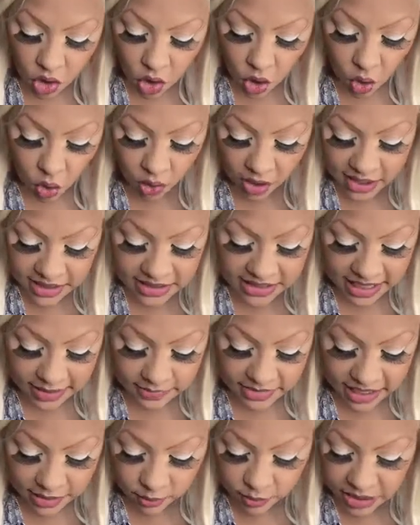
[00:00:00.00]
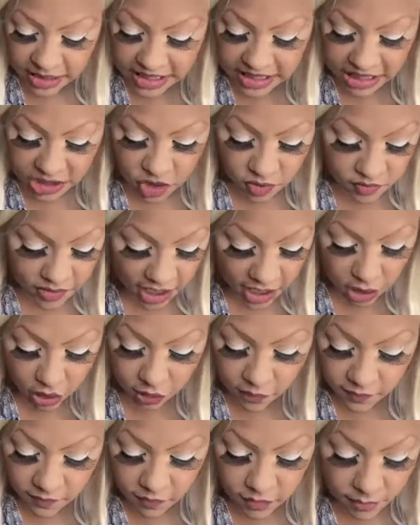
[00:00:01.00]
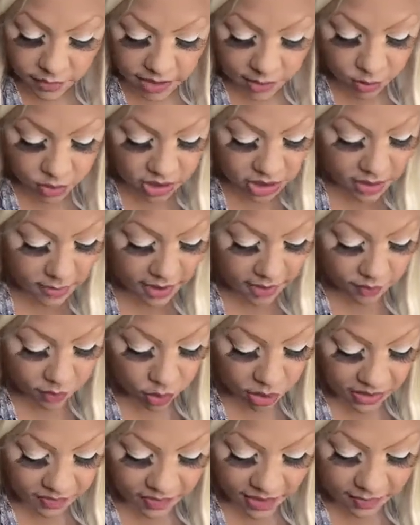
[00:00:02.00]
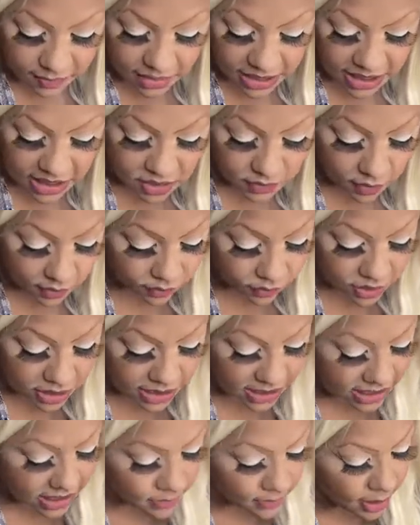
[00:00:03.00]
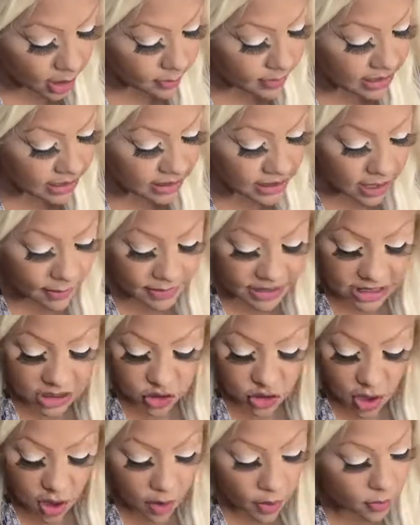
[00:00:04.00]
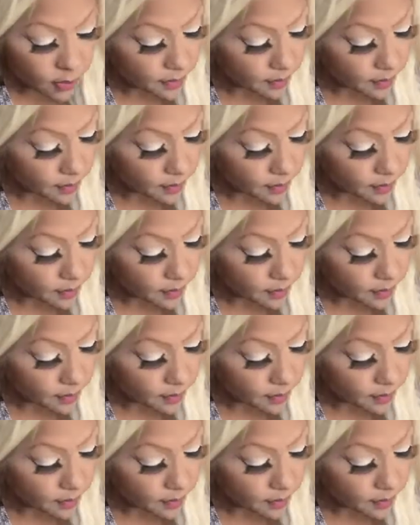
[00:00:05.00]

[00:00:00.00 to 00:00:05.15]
or a same day reading and you've not heard from me within about 45 minutes, feel free to email me to let me know